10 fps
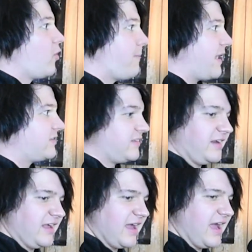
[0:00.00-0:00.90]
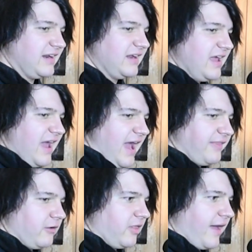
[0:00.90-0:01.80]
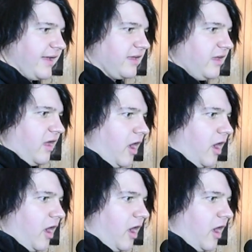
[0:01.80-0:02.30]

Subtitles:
Quebec City, and they were like,